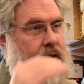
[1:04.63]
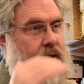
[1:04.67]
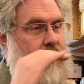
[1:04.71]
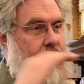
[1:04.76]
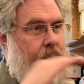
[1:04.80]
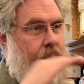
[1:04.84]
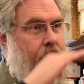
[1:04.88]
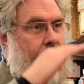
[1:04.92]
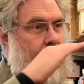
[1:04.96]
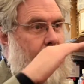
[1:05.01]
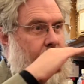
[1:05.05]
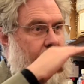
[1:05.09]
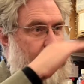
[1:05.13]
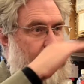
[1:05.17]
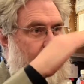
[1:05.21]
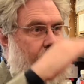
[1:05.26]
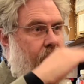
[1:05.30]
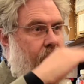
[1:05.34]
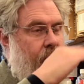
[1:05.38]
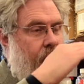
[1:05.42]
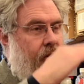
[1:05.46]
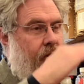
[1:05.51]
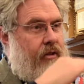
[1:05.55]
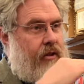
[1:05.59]
example, we could
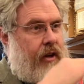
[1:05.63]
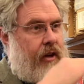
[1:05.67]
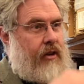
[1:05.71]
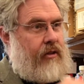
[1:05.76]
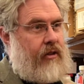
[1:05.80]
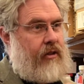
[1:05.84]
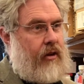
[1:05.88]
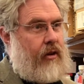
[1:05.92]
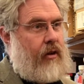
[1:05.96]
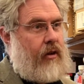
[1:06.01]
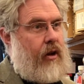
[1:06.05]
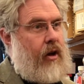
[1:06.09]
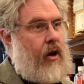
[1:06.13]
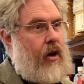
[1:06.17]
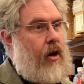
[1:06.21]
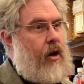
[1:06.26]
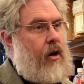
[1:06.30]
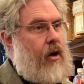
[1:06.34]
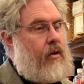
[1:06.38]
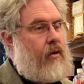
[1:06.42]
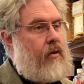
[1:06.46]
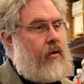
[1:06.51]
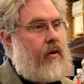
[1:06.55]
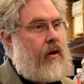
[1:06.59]
serial section
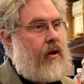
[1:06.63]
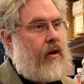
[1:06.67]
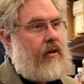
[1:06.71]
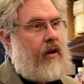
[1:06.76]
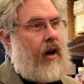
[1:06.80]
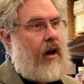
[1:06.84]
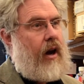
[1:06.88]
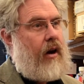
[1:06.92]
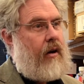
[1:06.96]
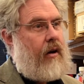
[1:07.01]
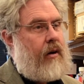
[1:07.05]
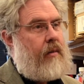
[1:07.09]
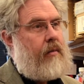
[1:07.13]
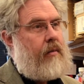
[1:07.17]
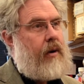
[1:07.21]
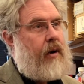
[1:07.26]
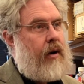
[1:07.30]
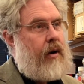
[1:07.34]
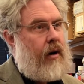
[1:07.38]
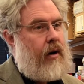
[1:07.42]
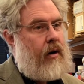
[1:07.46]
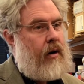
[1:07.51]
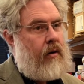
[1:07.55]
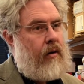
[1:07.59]
through an entire
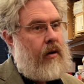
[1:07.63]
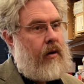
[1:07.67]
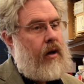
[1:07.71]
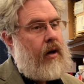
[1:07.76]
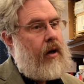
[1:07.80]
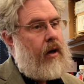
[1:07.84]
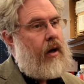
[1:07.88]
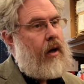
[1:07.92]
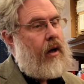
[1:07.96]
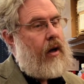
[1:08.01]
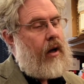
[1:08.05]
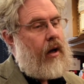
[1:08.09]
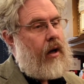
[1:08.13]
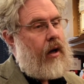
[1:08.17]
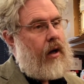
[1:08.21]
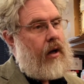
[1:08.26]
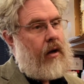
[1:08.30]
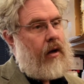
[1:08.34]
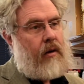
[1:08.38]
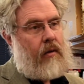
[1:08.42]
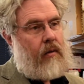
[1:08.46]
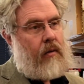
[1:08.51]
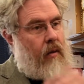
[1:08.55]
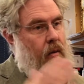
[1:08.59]
embryo
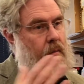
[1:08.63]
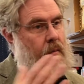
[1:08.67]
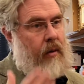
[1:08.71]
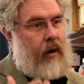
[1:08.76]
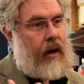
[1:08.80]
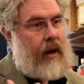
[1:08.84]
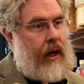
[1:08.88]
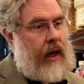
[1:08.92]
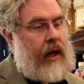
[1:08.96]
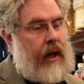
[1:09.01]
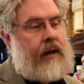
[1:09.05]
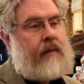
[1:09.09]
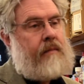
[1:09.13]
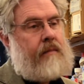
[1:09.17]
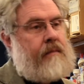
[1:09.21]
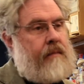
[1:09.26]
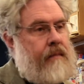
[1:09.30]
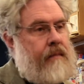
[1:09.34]
or brain.